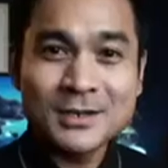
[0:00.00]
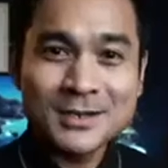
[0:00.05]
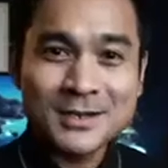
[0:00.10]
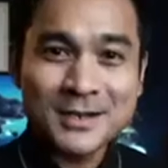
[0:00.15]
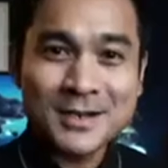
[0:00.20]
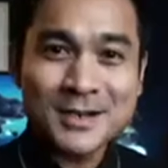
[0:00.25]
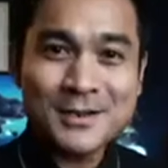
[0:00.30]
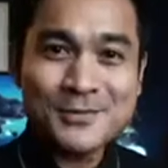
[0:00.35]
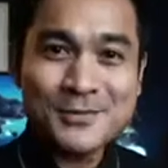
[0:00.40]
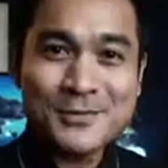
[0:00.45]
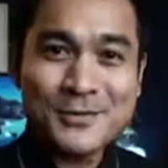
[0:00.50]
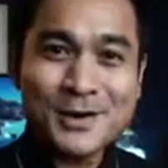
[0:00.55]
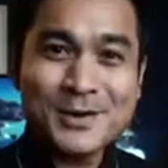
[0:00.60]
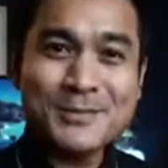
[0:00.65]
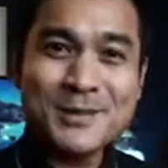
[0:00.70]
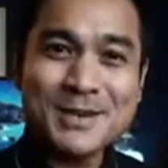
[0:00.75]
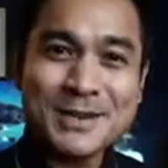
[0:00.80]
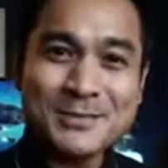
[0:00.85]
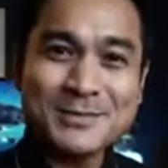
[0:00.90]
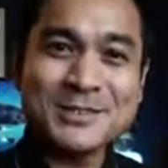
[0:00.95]
Hi everyone,
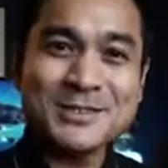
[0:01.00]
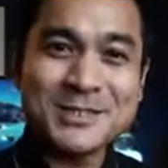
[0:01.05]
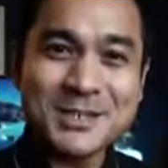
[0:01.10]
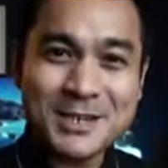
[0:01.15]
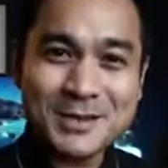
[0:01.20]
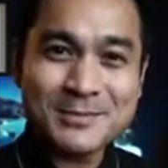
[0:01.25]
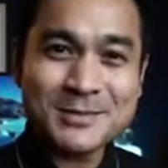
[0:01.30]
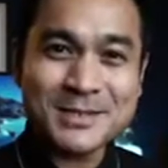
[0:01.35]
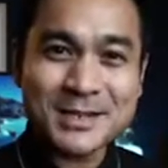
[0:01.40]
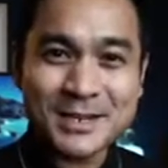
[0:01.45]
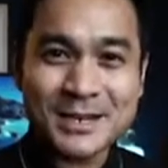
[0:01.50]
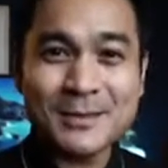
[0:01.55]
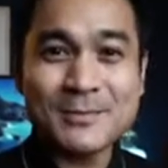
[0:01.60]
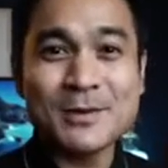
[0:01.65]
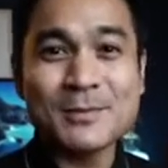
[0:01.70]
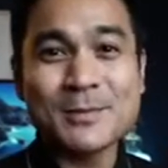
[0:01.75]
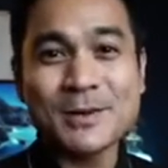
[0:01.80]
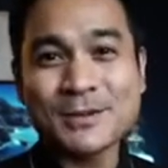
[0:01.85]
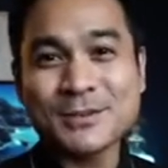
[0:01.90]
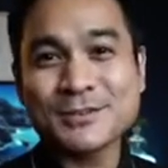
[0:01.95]
my name is James and I'm
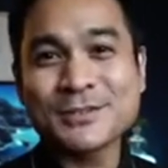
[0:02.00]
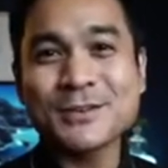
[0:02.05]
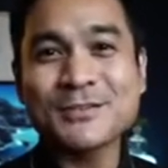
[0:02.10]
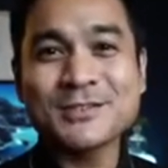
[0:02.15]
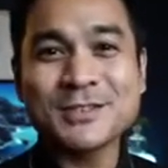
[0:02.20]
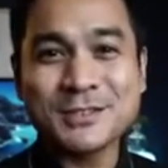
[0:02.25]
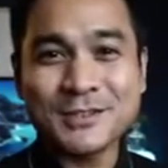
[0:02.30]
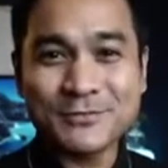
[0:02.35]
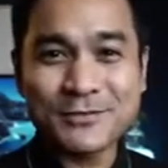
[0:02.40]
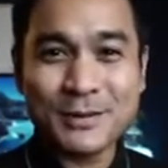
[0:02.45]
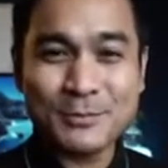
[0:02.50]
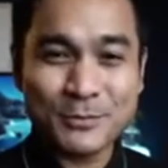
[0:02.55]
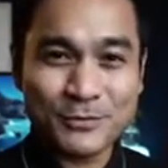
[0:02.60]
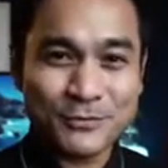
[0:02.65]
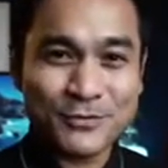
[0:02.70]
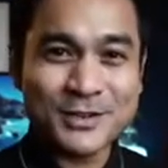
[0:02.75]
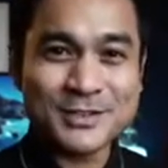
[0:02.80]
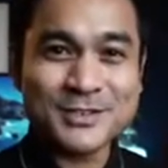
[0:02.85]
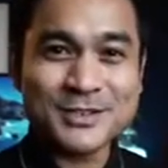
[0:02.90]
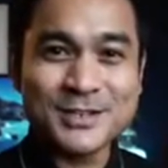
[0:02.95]
a Microsoft Certified
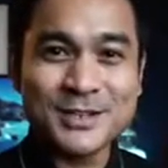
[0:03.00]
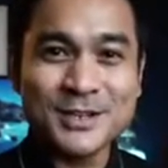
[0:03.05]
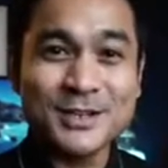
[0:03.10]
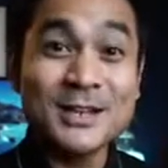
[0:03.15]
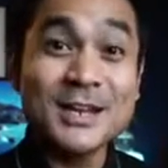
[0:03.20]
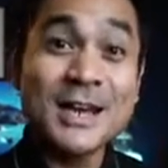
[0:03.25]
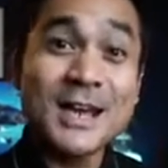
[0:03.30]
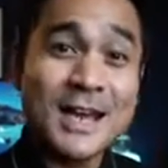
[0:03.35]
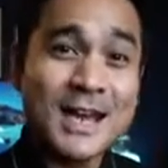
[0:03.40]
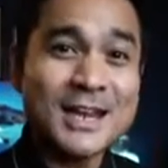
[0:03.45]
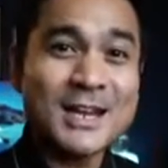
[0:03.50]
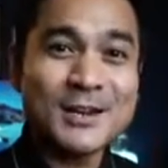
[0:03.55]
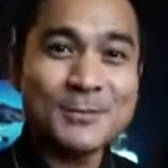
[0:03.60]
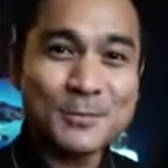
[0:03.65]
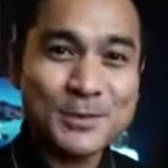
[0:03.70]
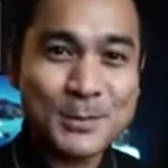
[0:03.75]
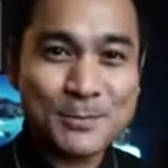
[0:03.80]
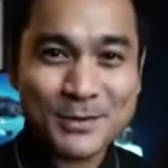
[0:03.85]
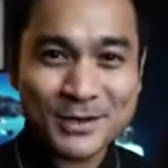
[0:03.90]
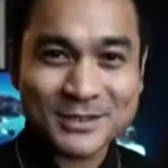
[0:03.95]
Professional,
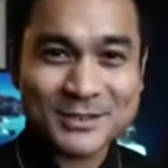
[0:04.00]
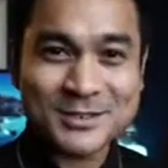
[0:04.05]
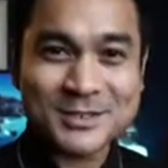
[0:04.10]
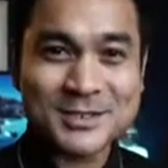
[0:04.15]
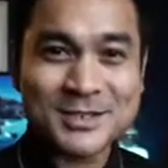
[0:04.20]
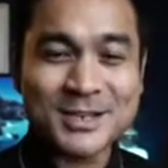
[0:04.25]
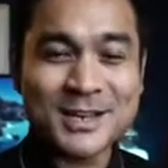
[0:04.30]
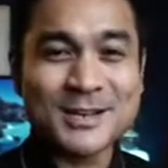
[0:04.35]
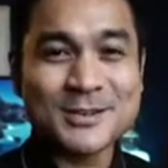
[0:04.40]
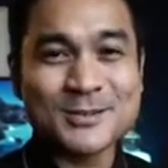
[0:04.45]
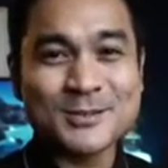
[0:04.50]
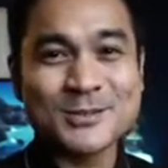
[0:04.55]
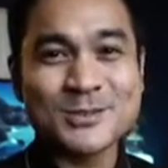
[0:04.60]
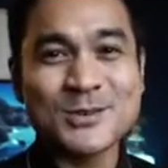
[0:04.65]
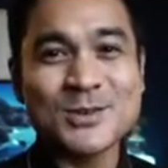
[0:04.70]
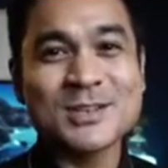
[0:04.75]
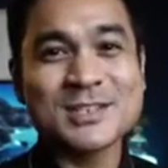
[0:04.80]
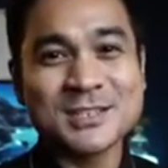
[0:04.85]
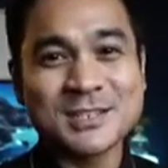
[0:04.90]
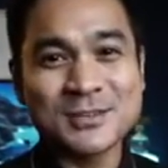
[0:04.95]
NLP Practitioner and
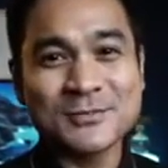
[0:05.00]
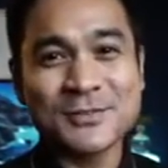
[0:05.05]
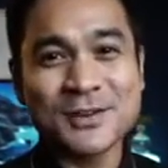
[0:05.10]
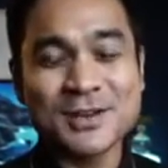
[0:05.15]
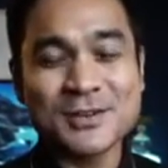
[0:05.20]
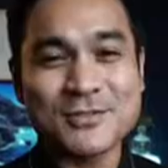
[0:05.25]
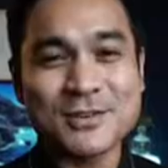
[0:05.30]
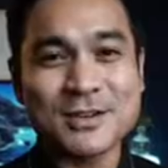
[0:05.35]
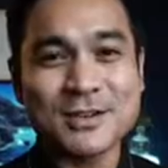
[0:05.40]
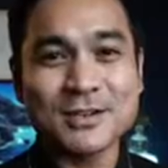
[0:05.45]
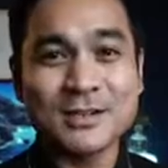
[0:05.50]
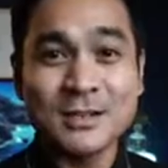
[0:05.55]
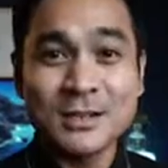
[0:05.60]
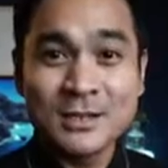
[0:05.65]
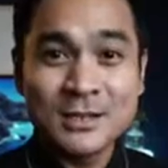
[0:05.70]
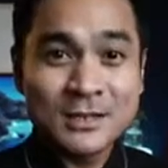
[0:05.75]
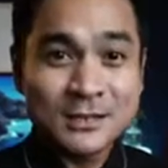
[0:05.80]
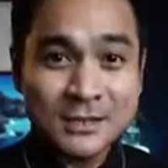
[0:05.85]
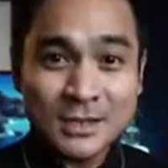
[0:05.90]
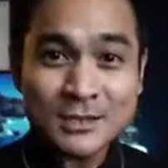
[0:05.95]
also a Certified Trainer.
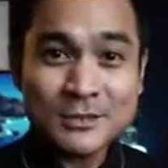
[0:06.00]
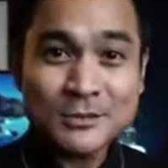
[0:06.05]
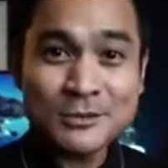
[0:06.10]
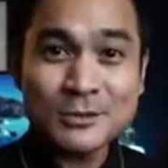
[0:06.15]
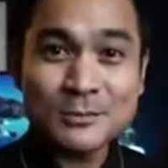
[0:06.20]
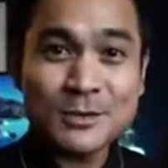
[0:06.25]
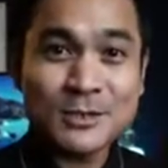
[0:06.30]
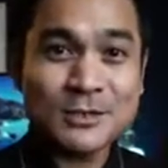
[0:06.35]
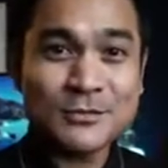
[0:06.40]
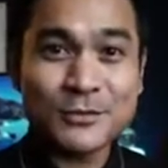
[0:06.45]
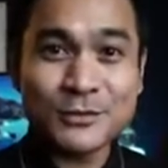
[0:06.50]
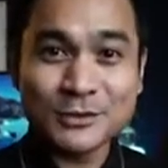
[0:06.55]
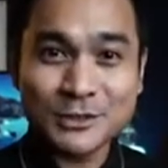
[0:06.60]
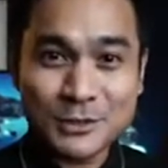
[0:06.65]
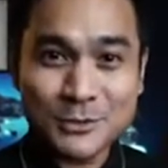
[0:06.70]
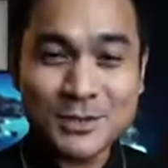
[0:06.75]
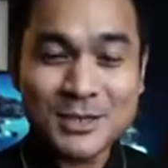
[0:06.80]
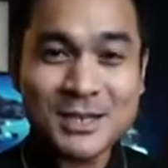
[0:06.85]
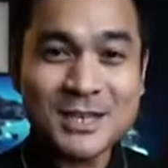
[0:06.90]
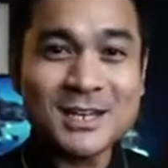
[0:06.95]
Thank you so much for
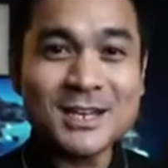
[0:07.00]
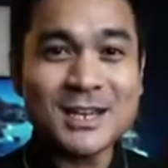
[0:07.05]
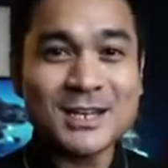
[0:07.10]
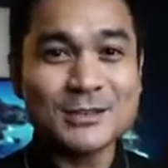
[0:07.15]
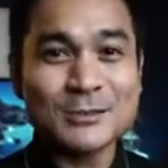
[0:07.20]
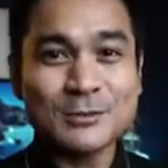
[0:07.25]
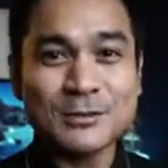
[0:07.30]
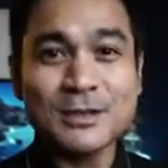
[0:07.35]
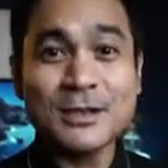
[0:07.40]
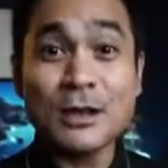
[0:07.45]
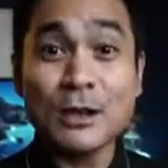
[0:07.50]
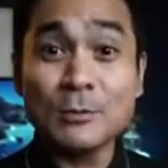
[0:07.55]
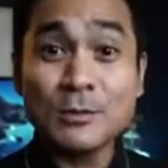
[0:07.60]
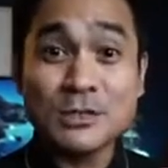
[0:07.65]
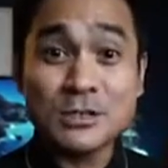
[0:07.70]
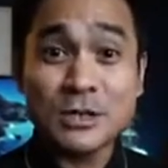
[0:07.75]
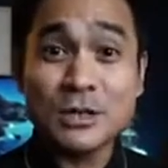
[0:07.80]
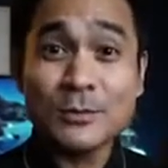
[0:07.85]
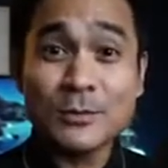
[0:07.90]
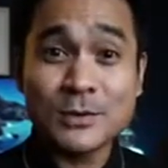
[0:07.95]
tuning in, and today I'll be
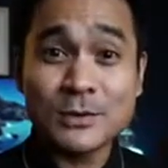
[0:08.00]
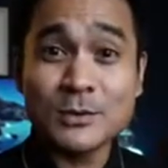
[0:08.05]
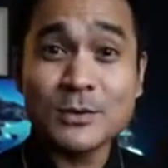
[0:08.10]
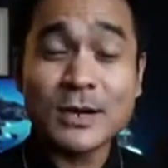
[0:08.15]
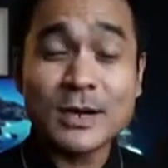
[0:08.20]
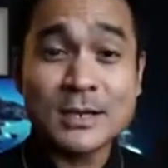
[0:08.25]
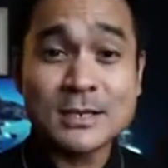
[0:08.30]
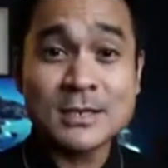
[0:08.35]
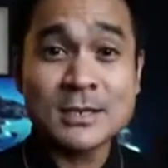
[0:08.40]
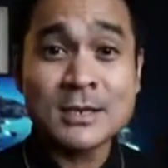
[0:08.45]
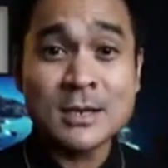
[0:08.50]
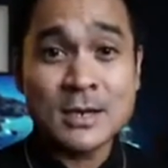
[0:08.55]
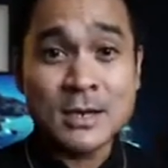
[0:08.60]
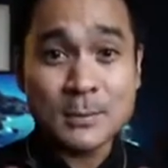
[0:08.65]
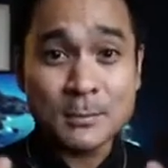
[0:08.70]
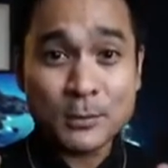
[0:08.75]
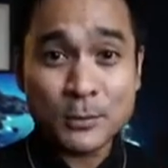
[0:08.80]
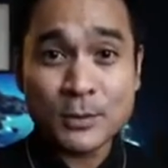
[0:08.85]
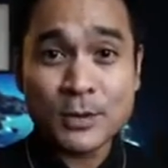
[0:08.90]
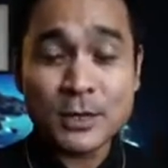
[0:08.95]
sharing with you guys a
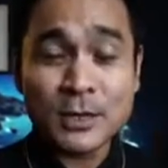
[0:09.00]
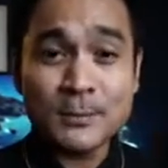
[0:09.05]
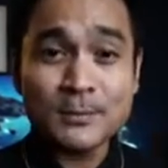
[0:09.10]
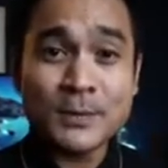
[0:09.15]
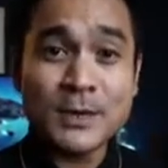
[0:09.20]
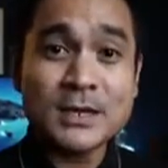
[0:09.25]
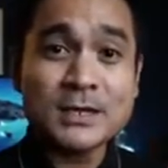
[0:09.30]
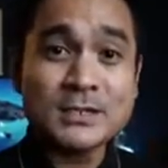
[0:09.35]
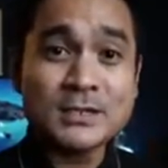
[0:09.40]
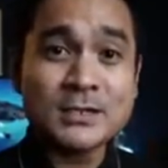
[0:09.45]
product that is